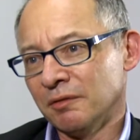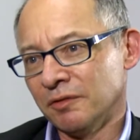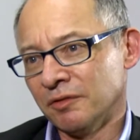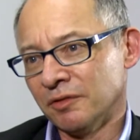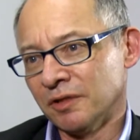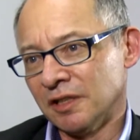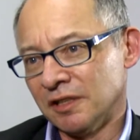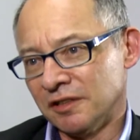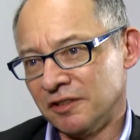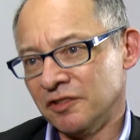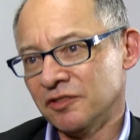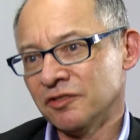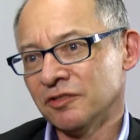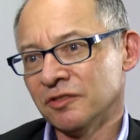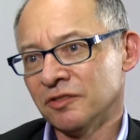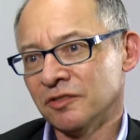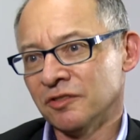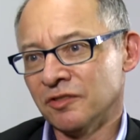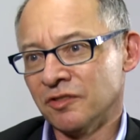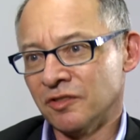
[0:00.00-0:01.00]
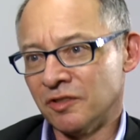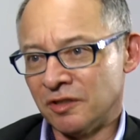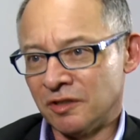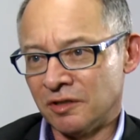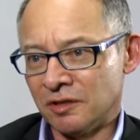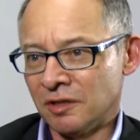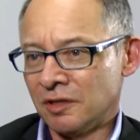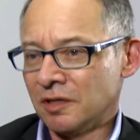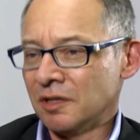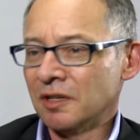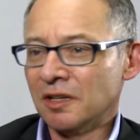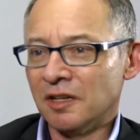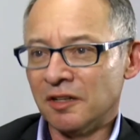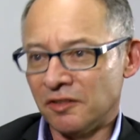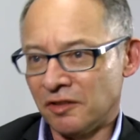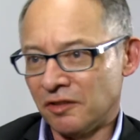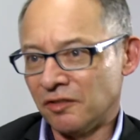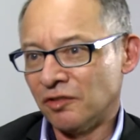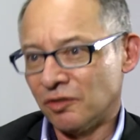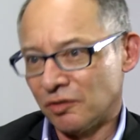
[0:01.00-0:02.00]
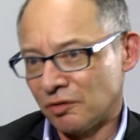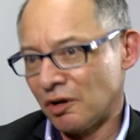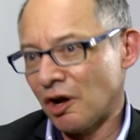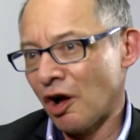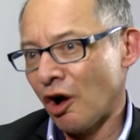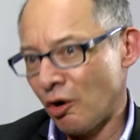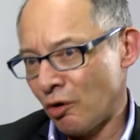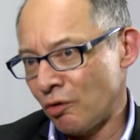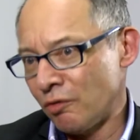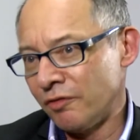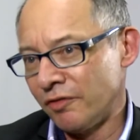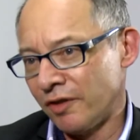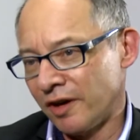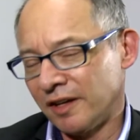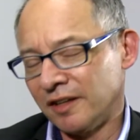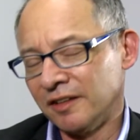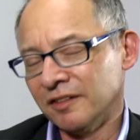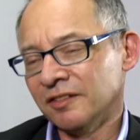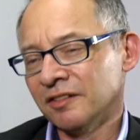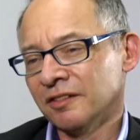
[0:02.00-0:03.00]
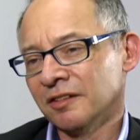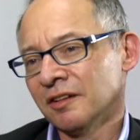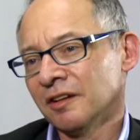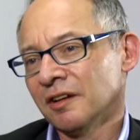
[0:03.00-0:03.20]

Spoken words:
with clinicians and at the sort of coal face,